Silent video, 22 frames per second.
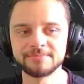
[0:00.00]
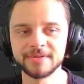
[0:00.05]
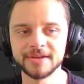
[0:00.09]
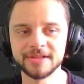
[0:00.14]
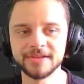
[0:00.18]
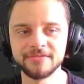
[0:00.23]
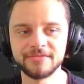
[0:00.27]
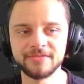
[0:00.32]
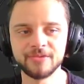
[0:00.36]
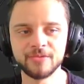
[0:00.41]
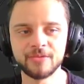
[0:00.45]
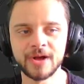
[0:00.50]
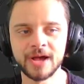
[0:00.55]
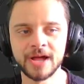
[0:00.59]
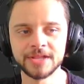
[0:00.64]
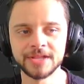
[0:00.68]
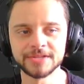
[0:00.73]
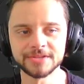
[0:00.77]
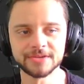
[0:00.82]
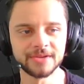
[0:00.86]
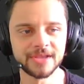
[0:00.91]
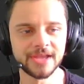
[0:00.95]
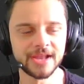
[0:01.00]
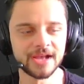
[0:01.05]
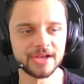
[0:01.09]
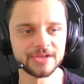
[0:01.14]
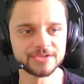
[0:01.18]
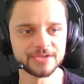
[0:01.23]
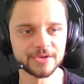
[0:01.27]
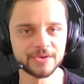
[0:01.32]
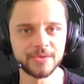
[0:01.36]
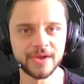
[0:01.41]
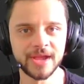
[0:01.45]
But if you want, you can
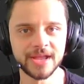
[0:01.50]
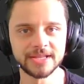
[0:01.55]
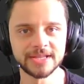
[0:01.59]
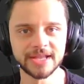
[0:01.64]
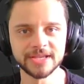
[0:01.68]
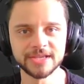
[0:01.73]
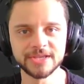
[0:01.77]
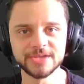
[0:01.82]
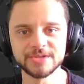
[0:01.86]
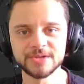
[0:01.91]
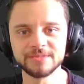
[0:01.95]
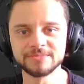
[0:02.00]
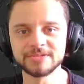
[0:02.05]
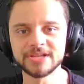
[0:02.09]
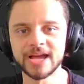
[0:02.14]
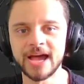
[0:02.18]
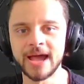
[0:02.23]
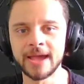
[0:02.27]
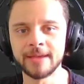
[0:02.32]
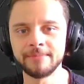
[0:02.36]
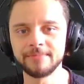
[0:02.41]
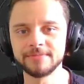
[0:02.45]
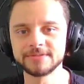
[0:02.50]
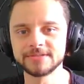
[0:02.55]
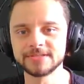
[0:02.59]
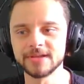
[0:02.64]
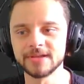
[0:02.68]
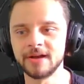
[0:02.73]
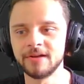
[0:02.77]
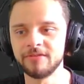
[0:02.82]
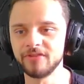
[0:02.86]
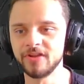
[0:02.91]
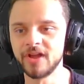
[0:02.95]
also create like custom
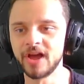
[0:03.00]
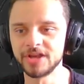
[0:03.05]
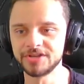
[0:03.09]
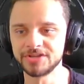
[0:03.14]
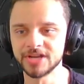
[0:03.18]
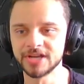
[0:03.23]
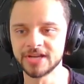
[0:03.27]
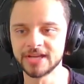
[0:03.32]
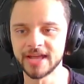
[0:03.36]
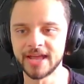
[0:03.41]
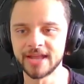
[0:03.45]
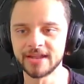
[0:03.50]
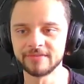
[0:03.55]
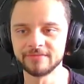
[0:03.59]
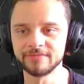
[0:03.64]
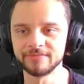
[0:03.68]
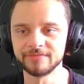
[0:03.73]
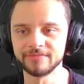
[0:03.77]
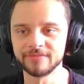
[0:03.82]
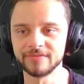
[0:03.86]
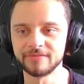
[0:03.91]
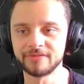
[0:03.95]
types of logic, and